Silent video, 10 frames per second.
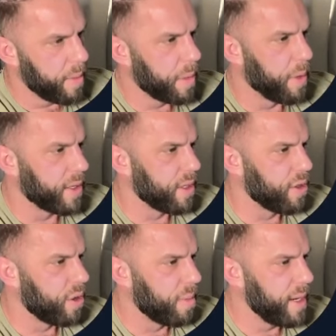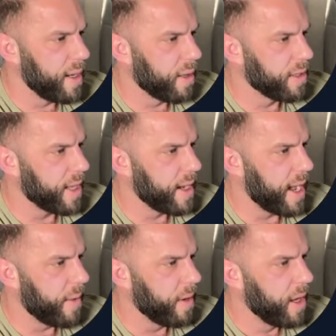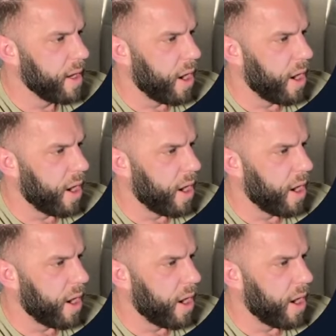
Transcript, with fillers: We press Control B to close that down.